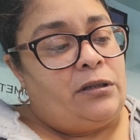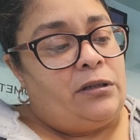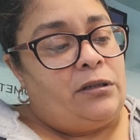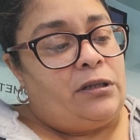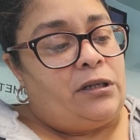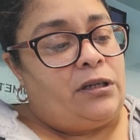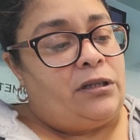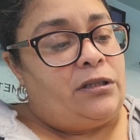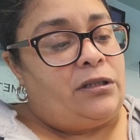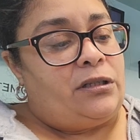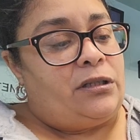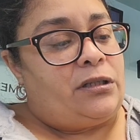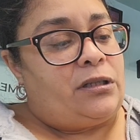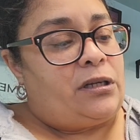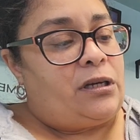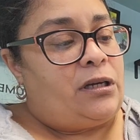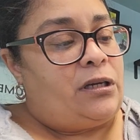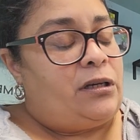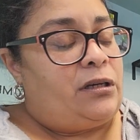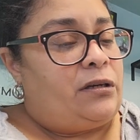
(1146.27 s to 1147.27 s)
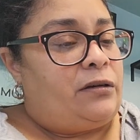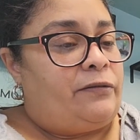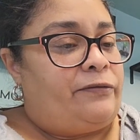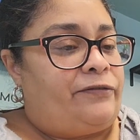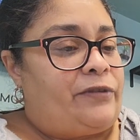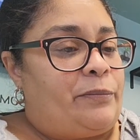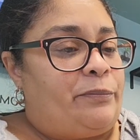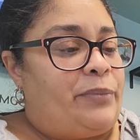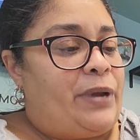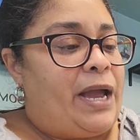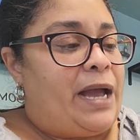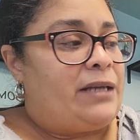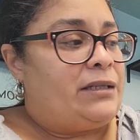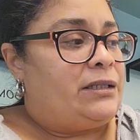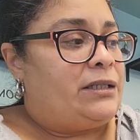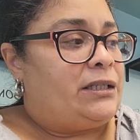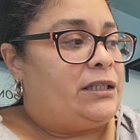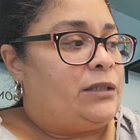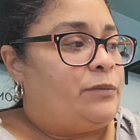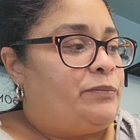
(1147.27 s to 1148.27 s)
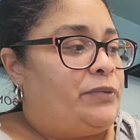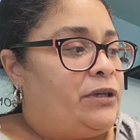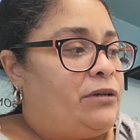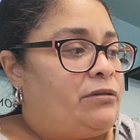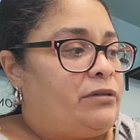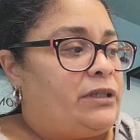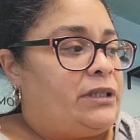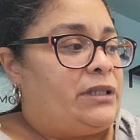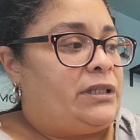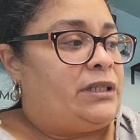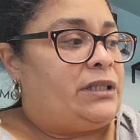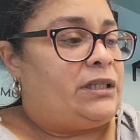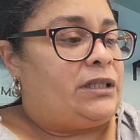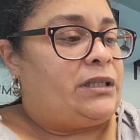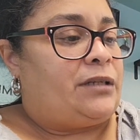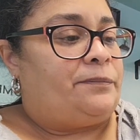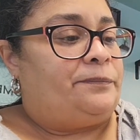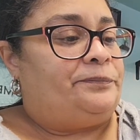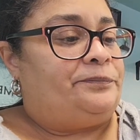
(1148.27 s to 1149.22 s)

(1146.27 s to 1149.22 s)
Because from past experience,